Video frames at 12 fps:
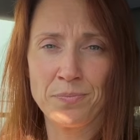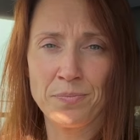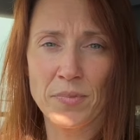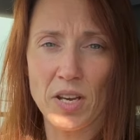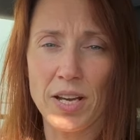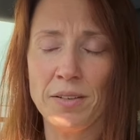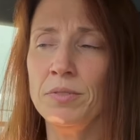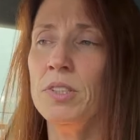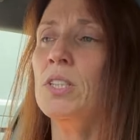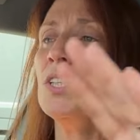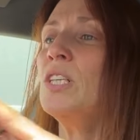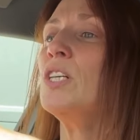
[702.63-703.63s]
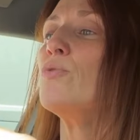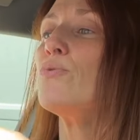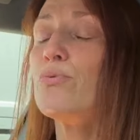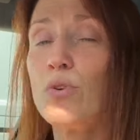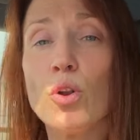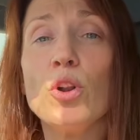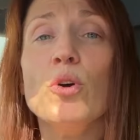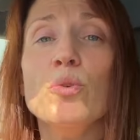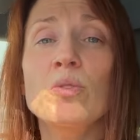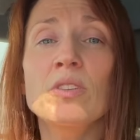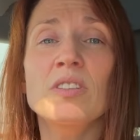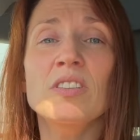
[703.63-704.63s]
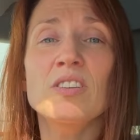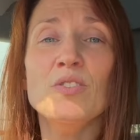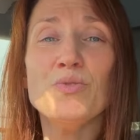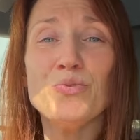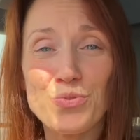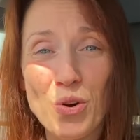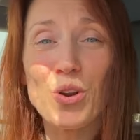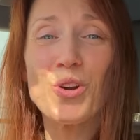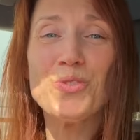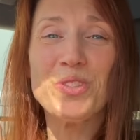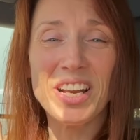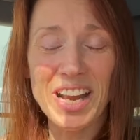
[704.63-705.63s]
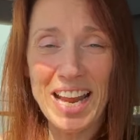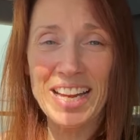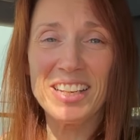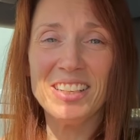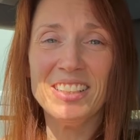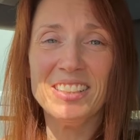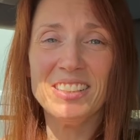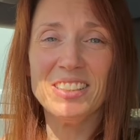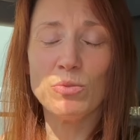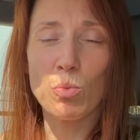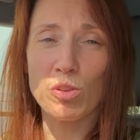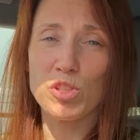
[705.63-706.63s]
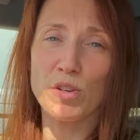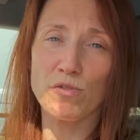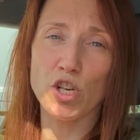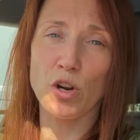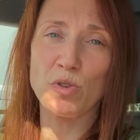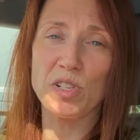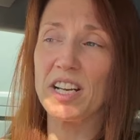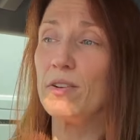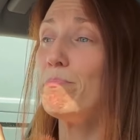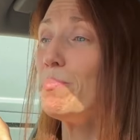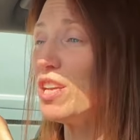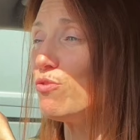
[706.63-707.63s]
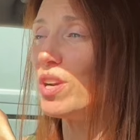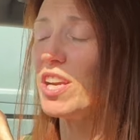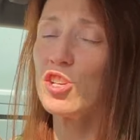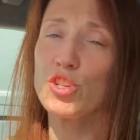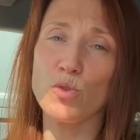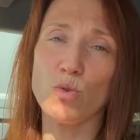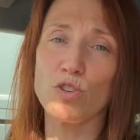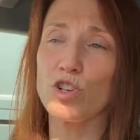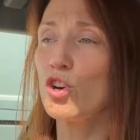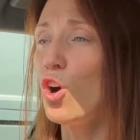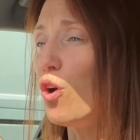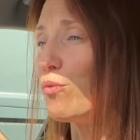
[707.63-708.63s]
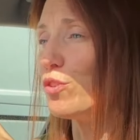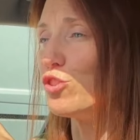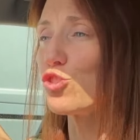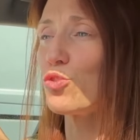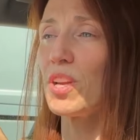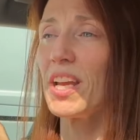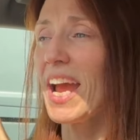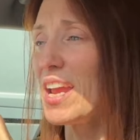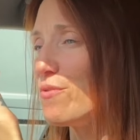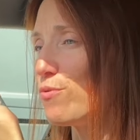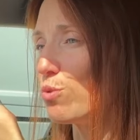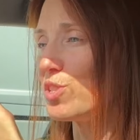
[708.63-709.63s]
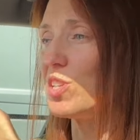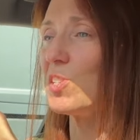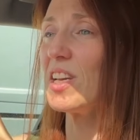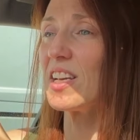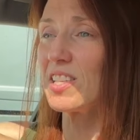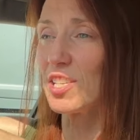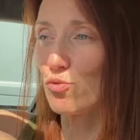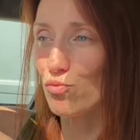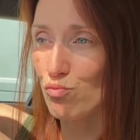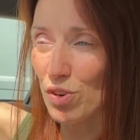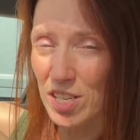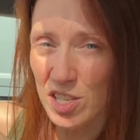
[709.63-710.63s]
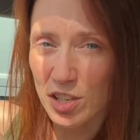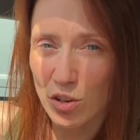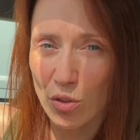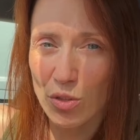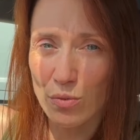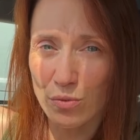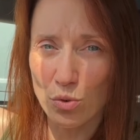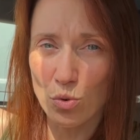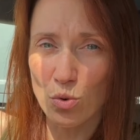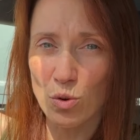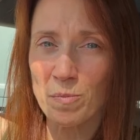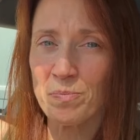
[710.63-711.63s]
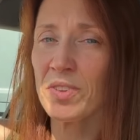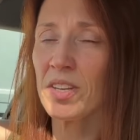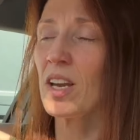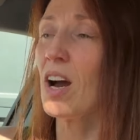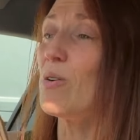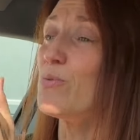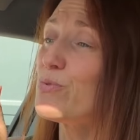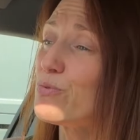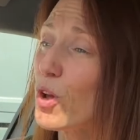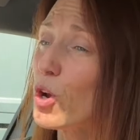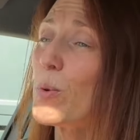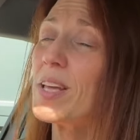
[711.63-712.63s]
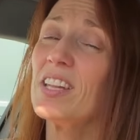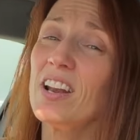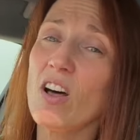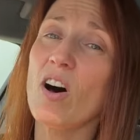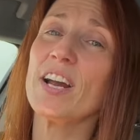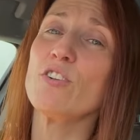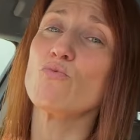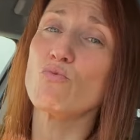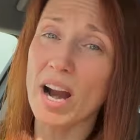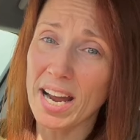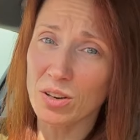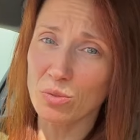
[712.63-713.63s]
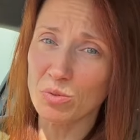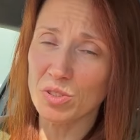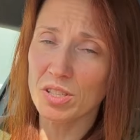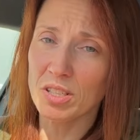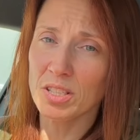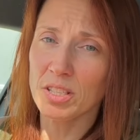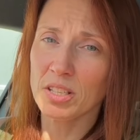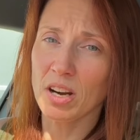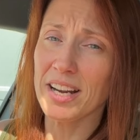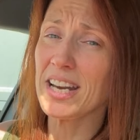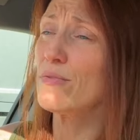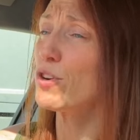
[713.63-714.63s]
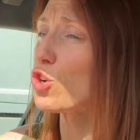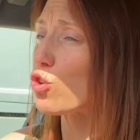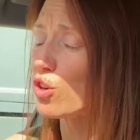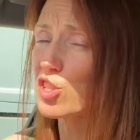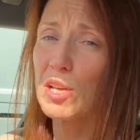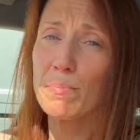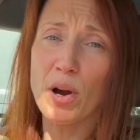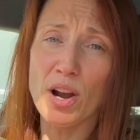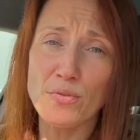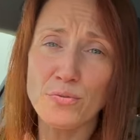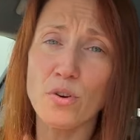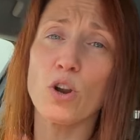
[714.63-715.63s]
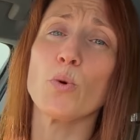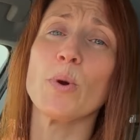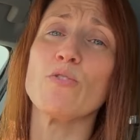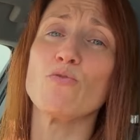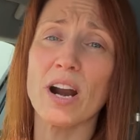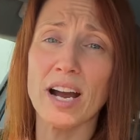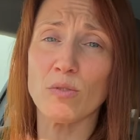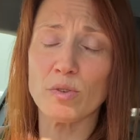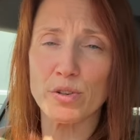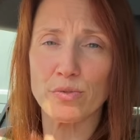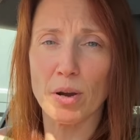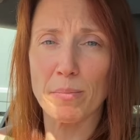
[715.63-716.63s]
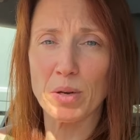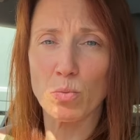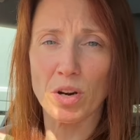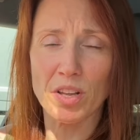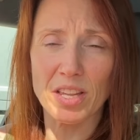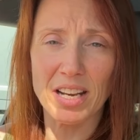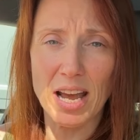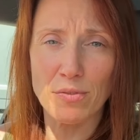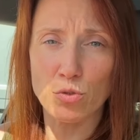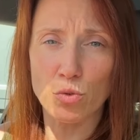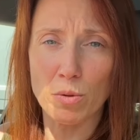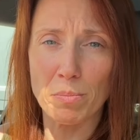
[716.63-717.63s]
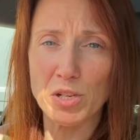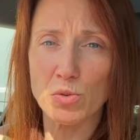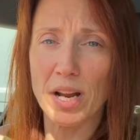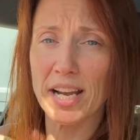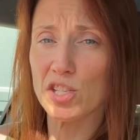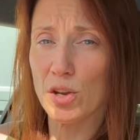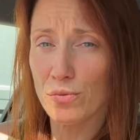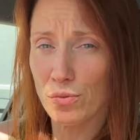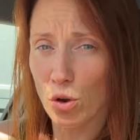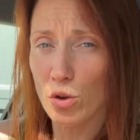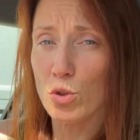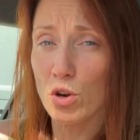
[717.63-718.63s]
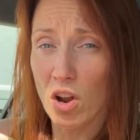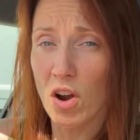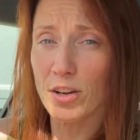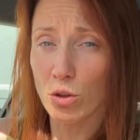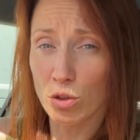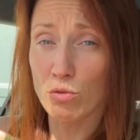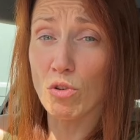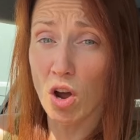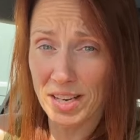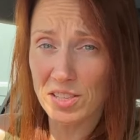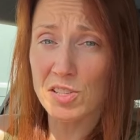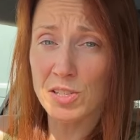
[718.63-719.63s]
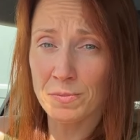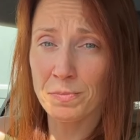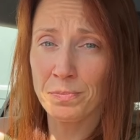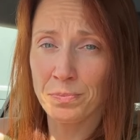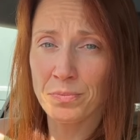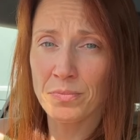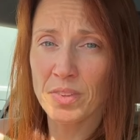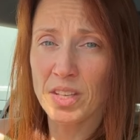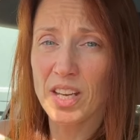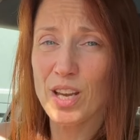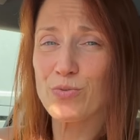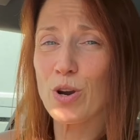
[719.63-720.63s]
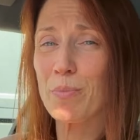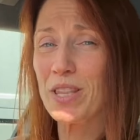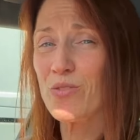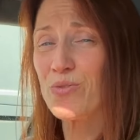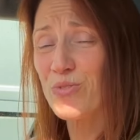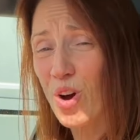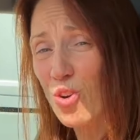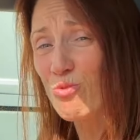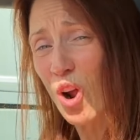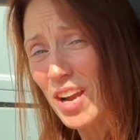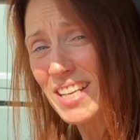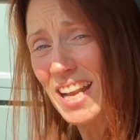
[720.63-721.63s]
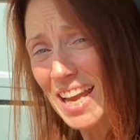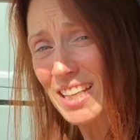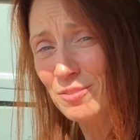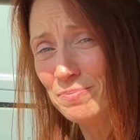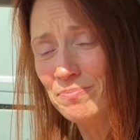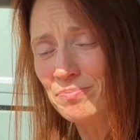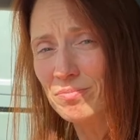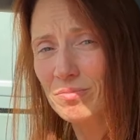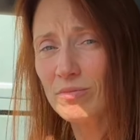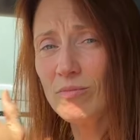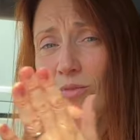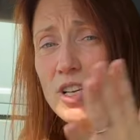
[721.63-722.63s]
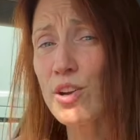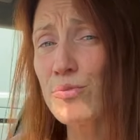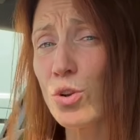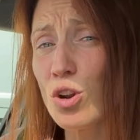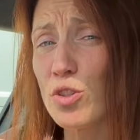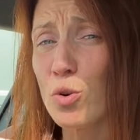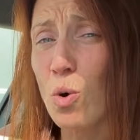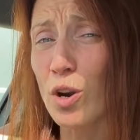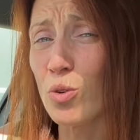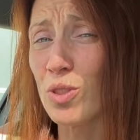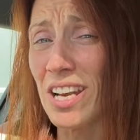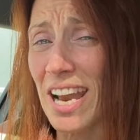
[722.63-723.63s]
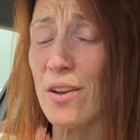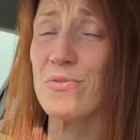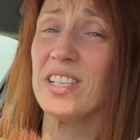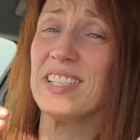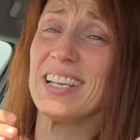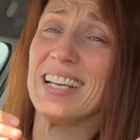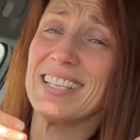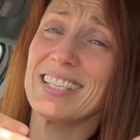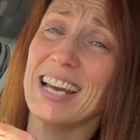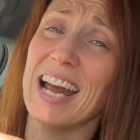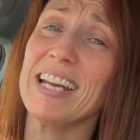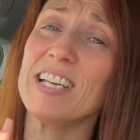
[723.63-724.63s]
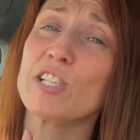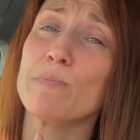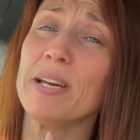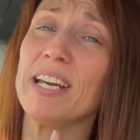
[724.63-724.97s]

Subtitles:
okay? Follow the lane once you've chosen it. Be reassured, Coventry, A46, it's written on the floor. I'm following the line round. I never cross it, but I follow it round. If I'm in one of the left or the middle lanes, I follow the line on the right. If I'm in the far right lane, I follow the one on the left until it takes me